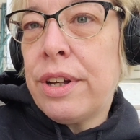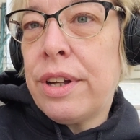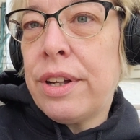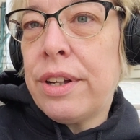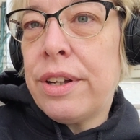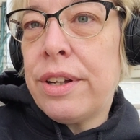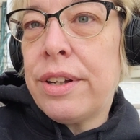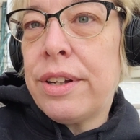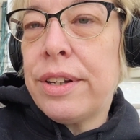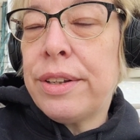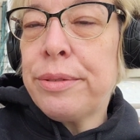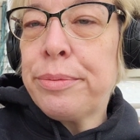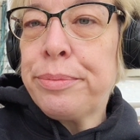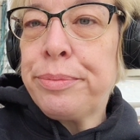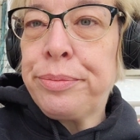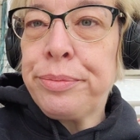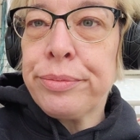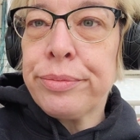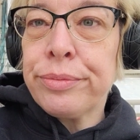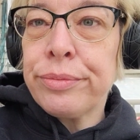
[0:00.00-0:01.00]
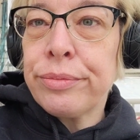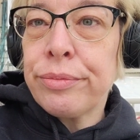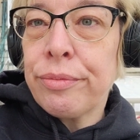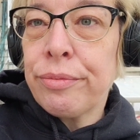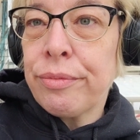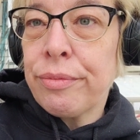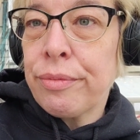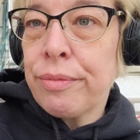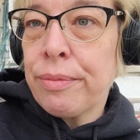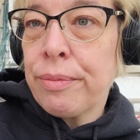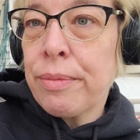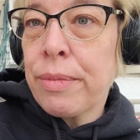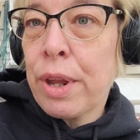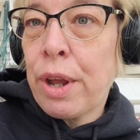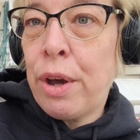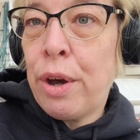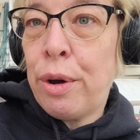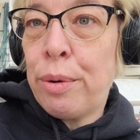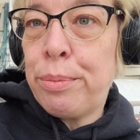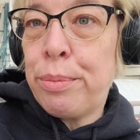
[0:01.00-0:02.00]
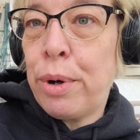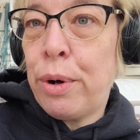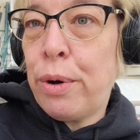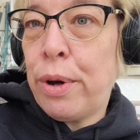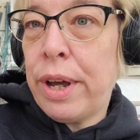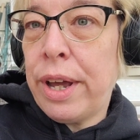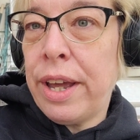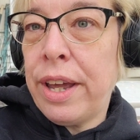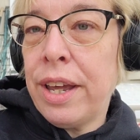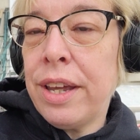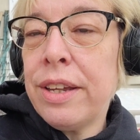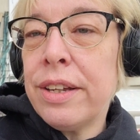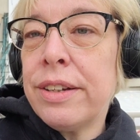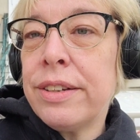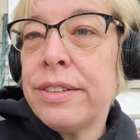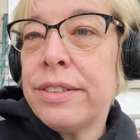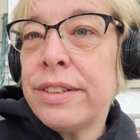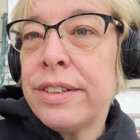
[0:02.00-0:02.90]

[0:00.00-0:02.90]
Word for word: um, homeboy,